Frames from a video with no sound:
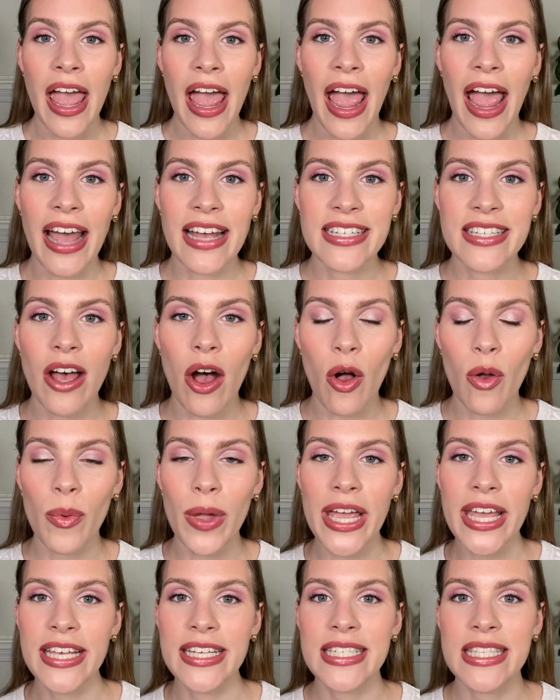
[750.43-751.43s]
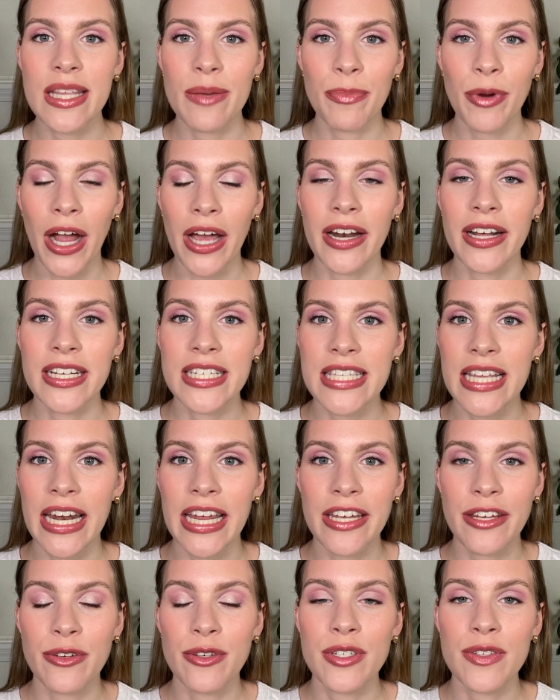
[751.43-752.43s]
As always, the products that I
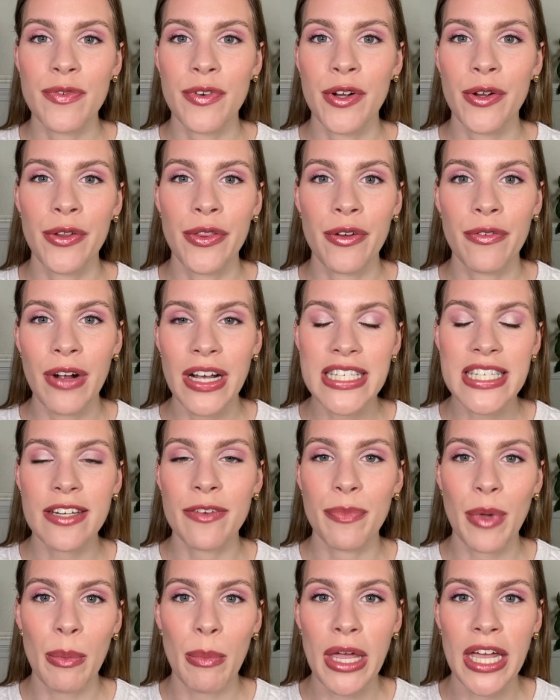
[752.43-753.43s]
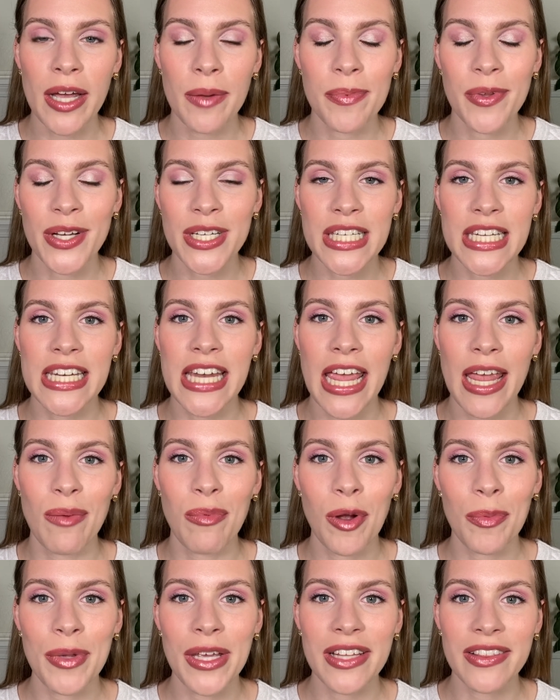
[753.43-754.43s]
use for the rest of my makeup look today will
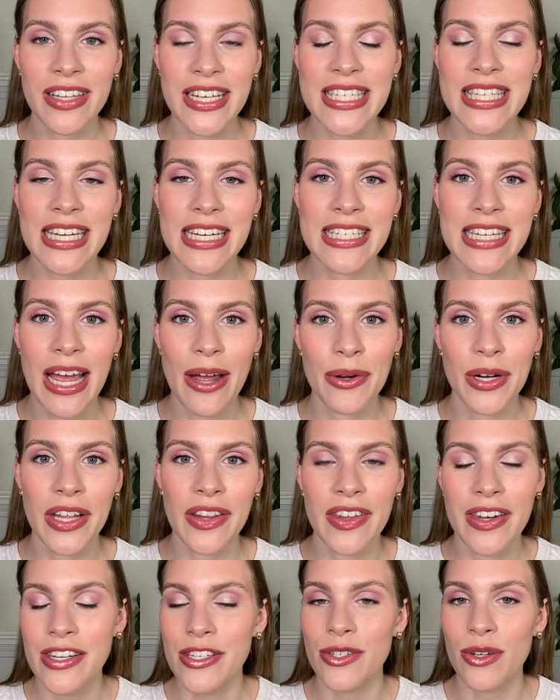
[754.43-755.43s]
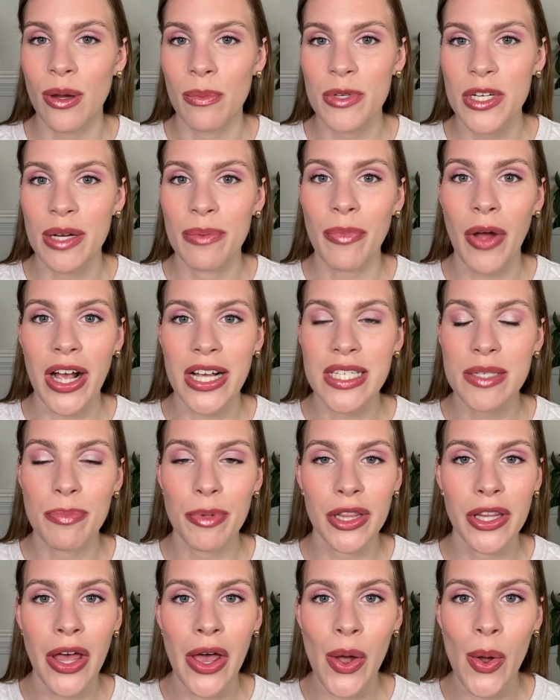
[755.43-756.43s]
be listed down in the description box
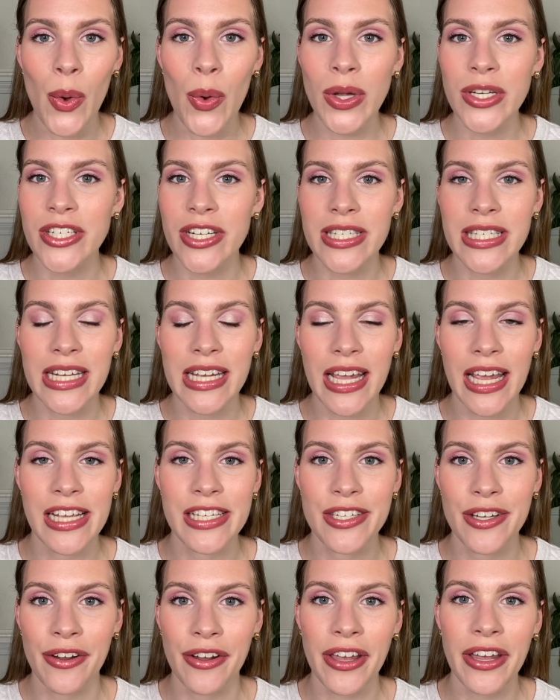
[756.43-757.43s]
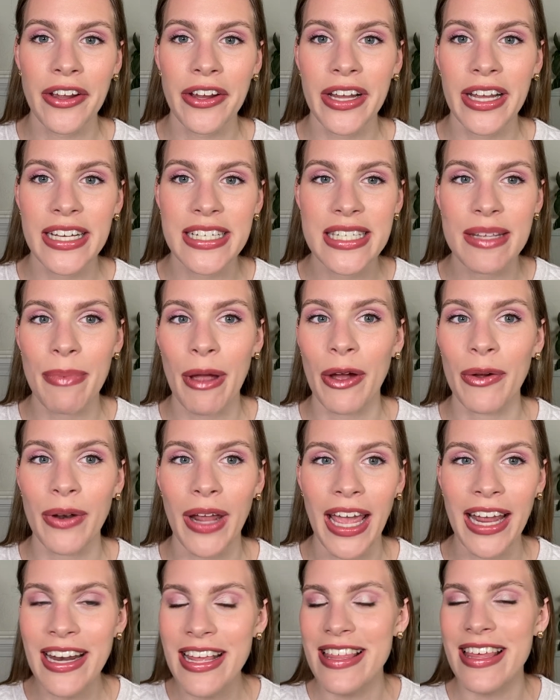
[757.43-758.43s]
below, just in case you're curious about
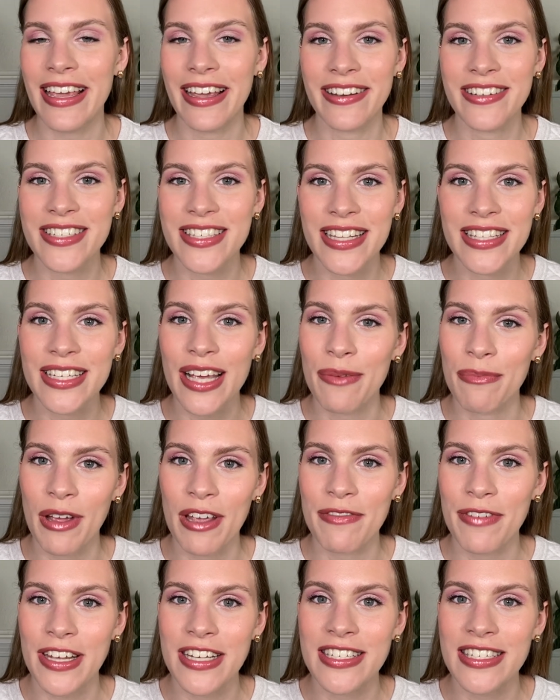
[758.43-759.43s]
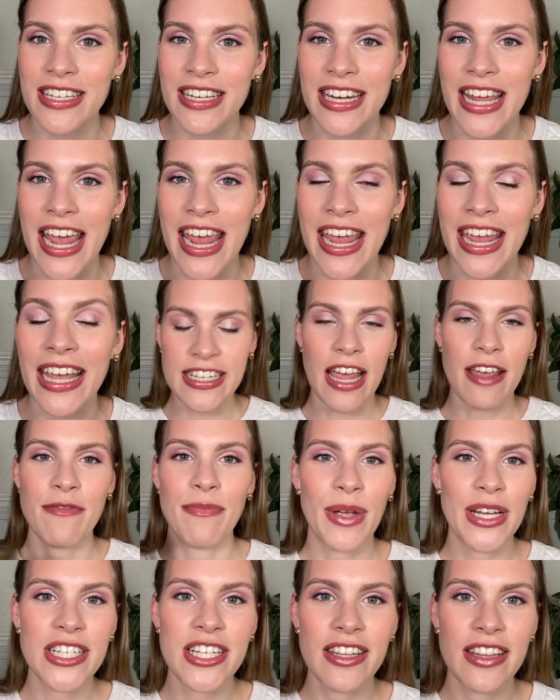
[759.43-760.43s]
anything else that's on my face today. I've
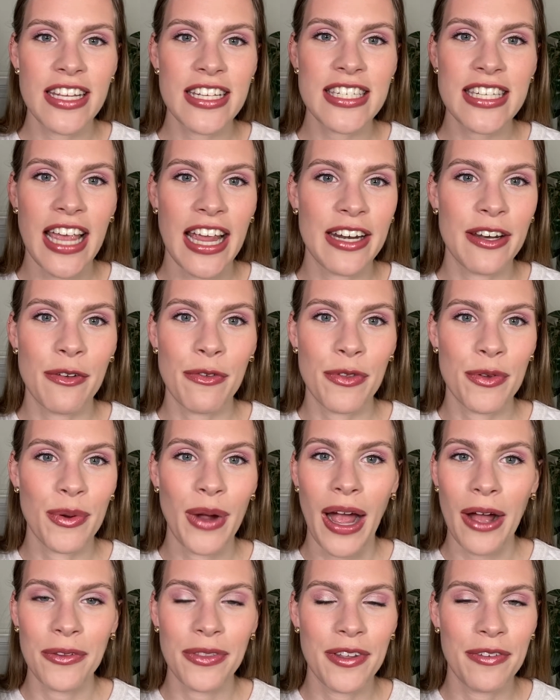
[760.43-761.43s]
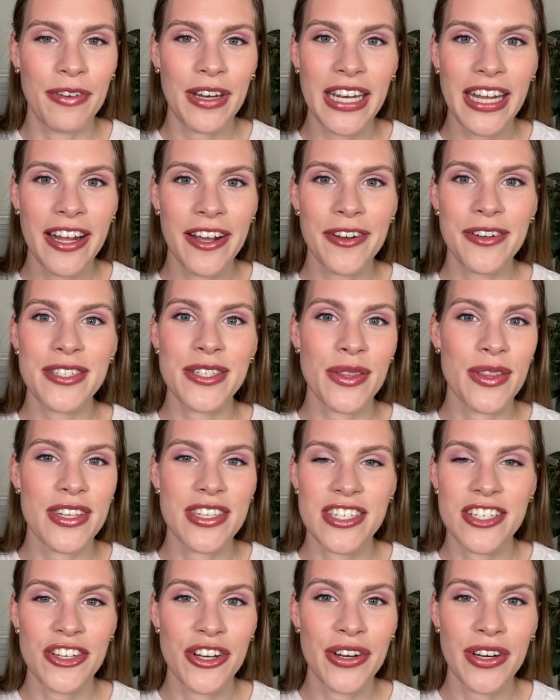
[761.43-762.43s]
mentioned this kind of throughout the video, so this
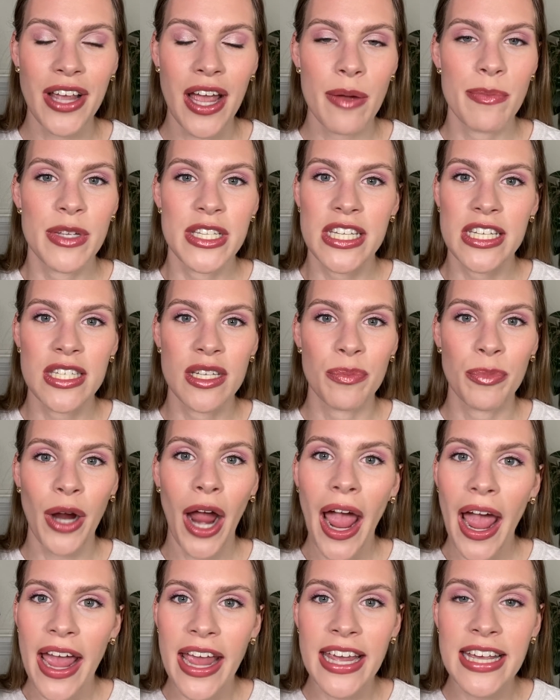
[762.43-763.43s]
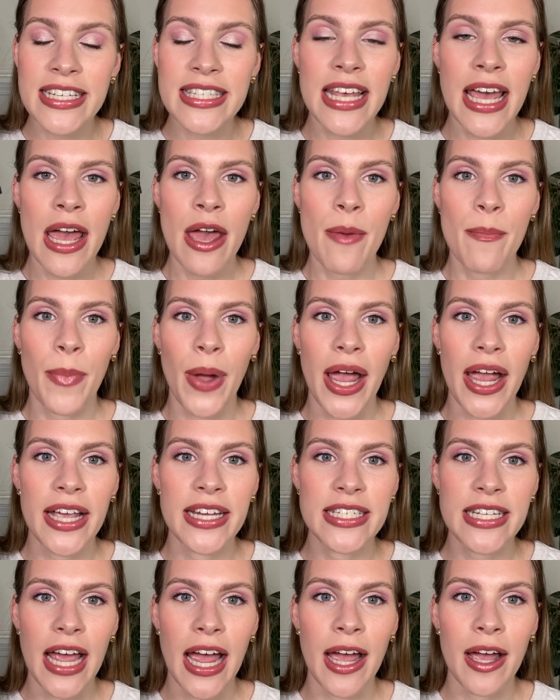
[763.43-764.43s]
shouldn't come as a surprise, but
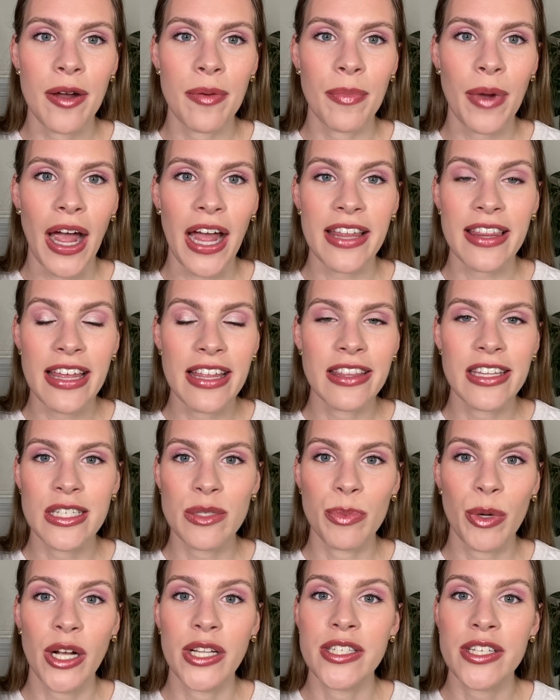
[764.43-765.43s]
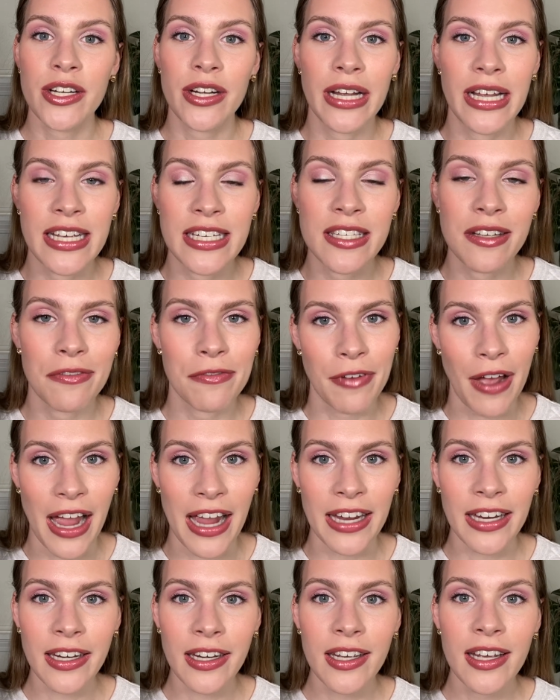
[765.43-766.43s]
I think this bronzer is
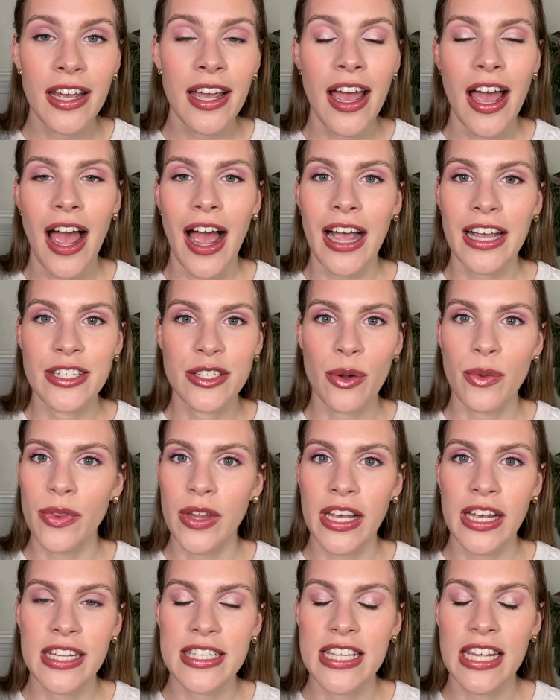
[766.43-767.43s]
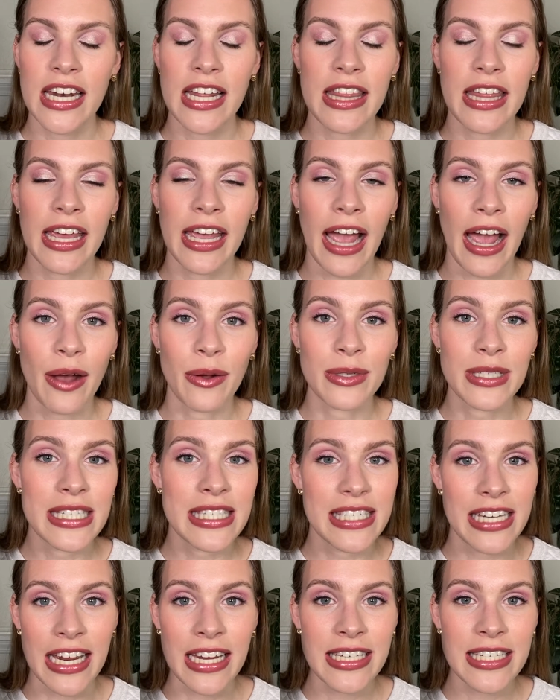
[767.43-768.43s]
fine. I don't think it's anything
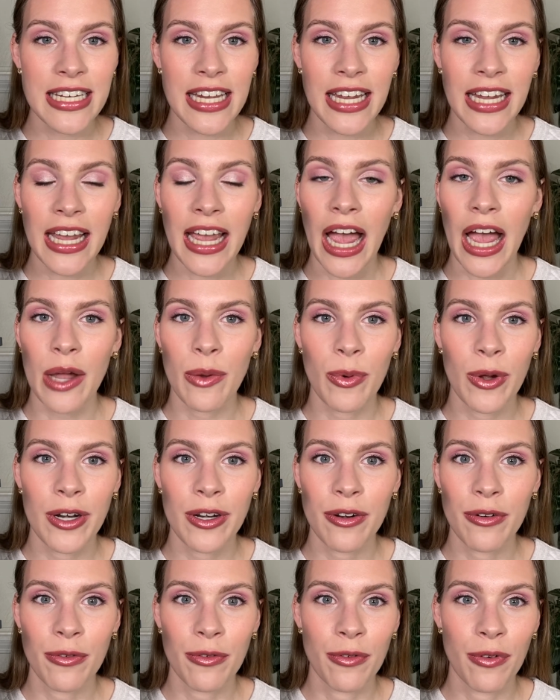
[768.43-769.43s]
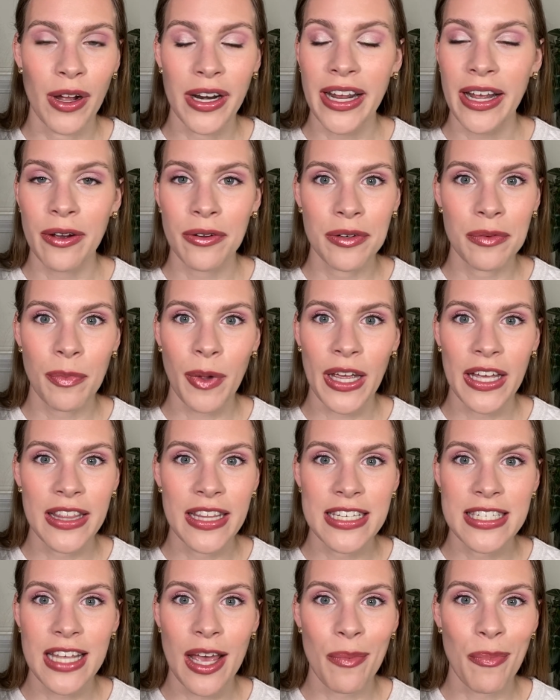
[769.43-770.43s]
outstanding. I wouldn't run out and pick
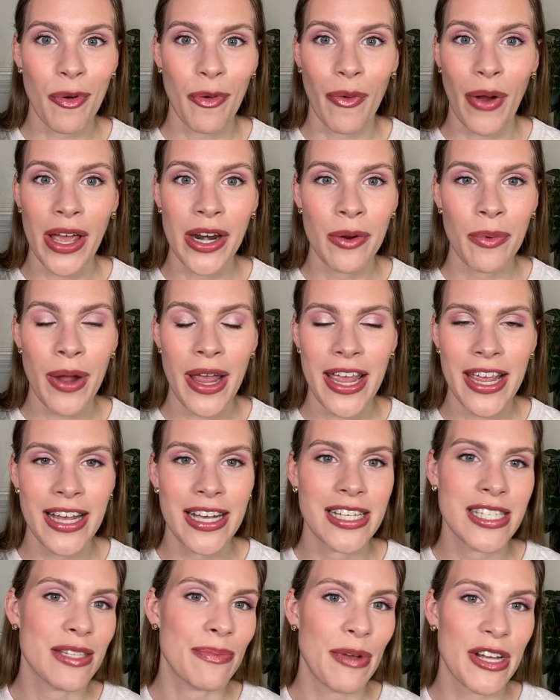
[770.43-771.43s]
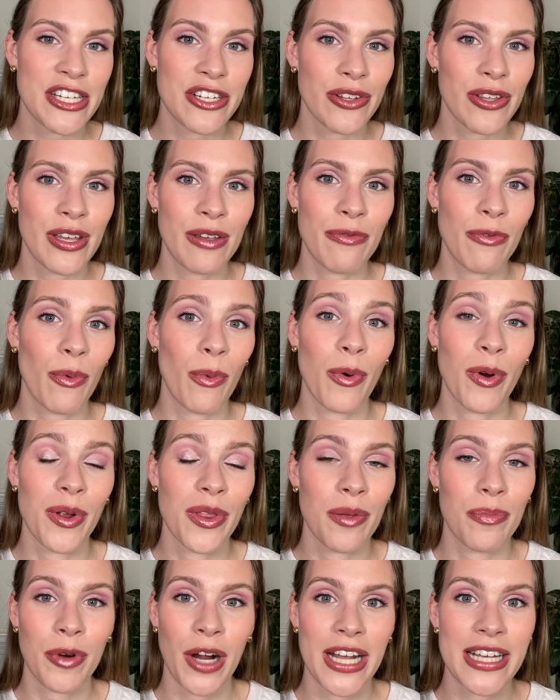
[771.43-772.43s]
this up right away, especially for the
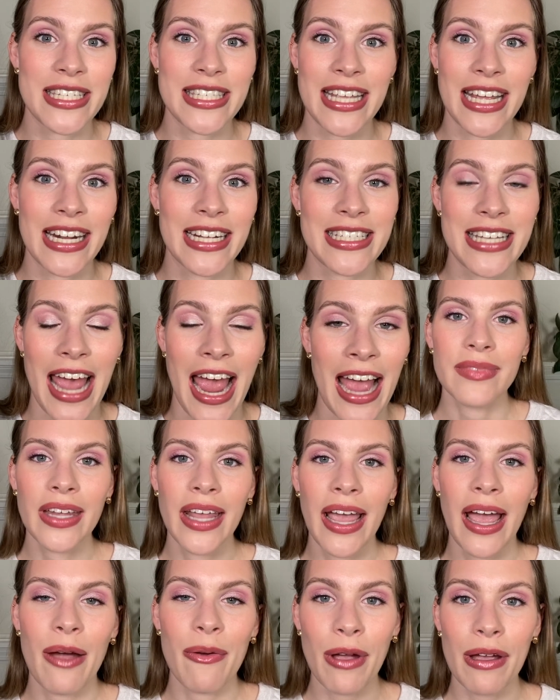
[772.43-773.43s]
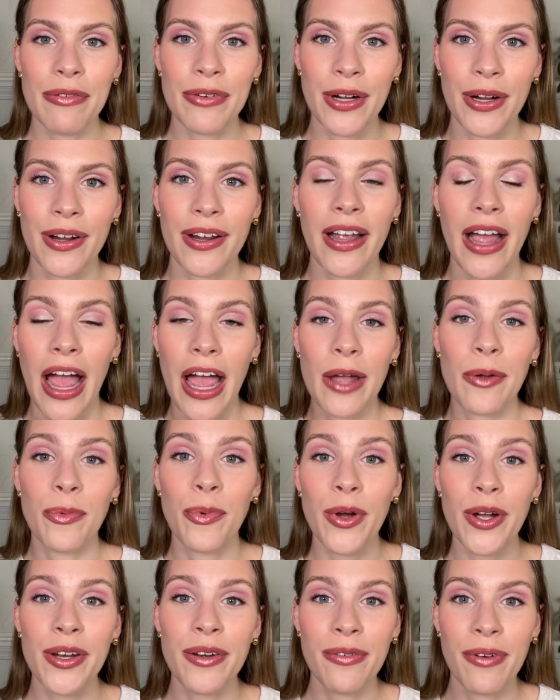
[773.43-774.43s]
price that it's at. However, I
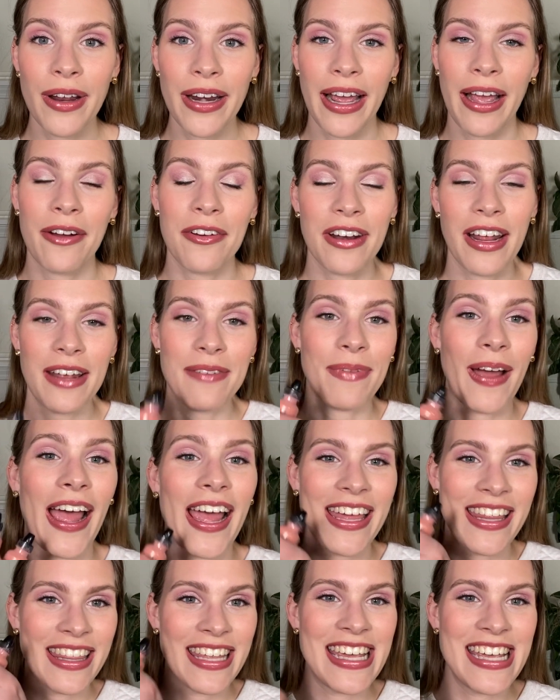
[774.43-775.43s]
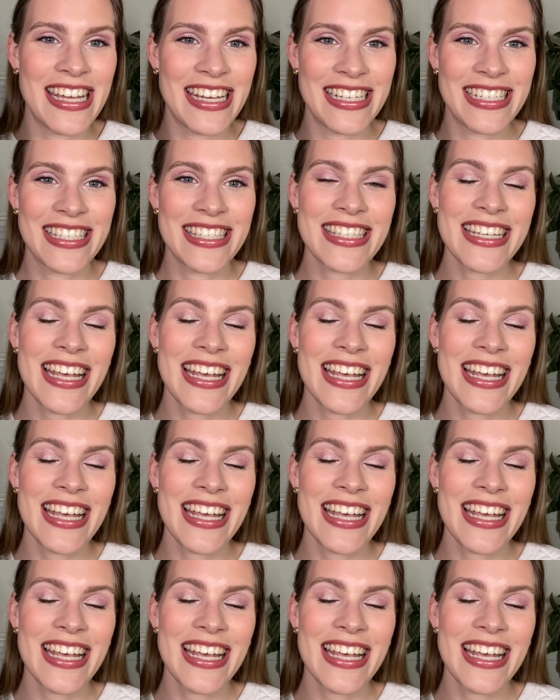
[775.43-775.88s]
would run out and buy these,